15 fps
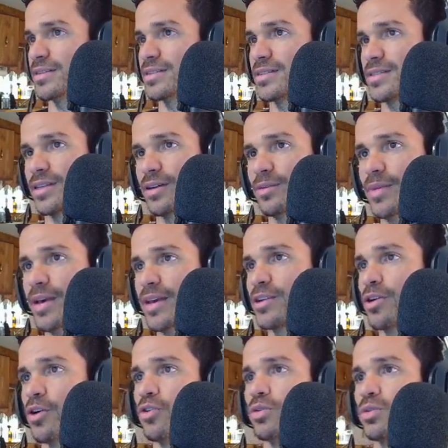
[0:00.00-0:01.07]
Still make
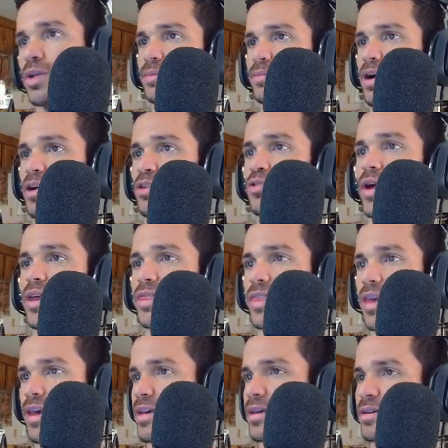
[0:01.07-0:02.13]
gold a great
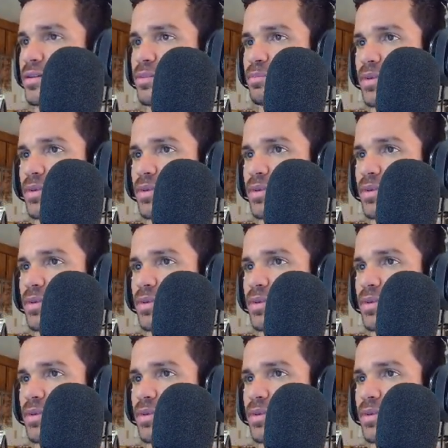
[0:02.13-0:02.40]
thing,